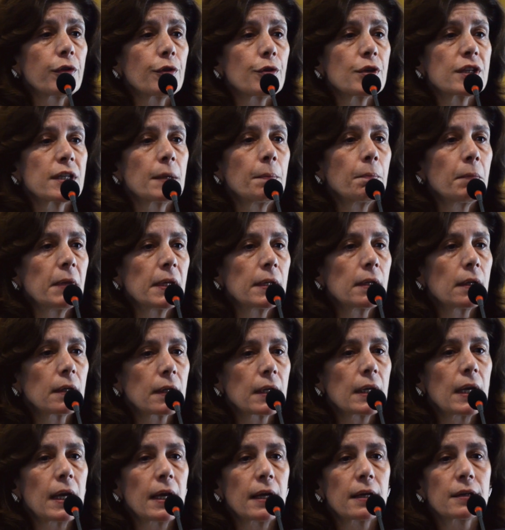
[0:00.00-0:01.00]
There is a middle
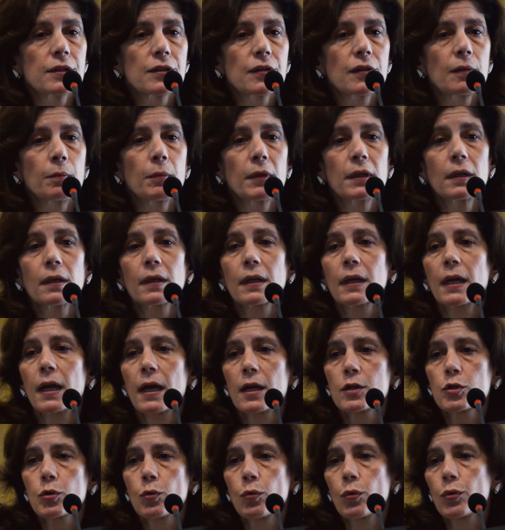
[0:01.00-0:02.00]
class. The middle
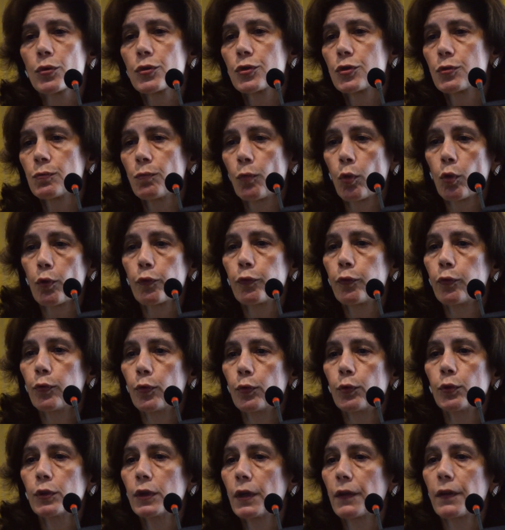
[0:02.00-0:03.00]
class wants more
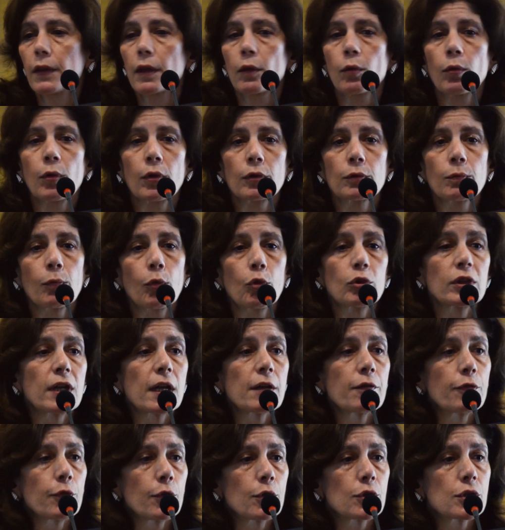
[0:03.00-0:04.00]
food. They want more
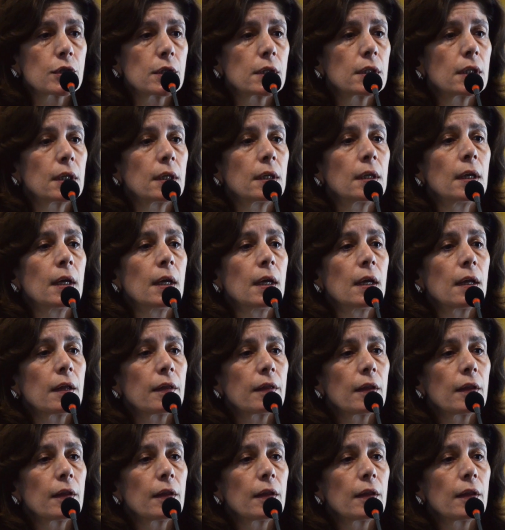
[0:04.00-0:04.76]
diversity.